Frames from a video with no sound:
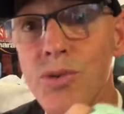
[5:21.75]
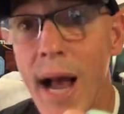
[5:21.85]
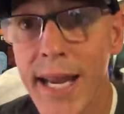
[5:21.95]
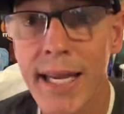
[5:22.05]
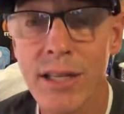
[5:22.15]

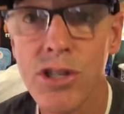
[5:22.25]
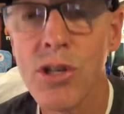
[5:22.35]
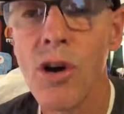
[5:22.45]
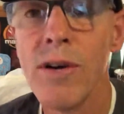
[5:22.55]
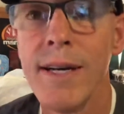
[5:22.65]
tracking,
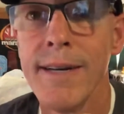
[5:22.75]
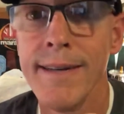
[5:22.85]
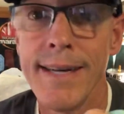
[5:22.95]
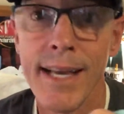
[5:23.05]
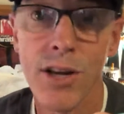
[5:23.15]
so
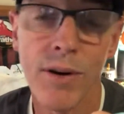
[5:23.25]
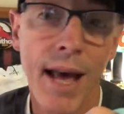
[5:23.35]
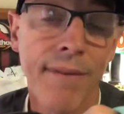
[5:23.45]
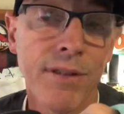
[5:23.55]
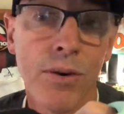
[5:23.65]
you don't
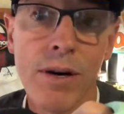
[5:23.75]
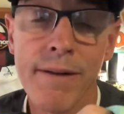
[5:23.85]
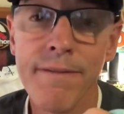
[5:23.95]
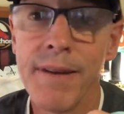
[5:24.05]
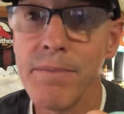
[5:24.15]
have to wear a
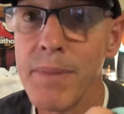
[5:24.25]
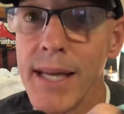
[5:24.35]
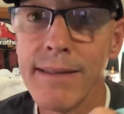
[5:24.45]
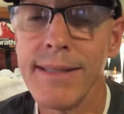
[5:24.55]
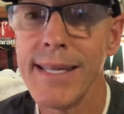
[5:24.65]

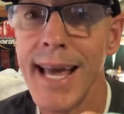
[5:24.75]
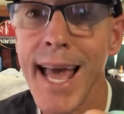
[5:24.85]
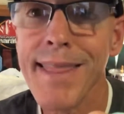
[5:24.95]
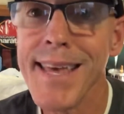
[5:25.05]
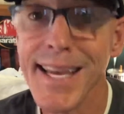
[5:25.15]
Fitbit
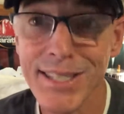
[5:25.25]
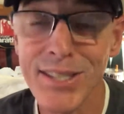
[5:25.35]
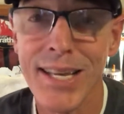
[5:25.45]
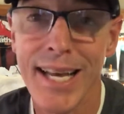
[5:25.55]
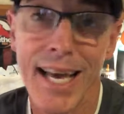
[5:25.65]
and this.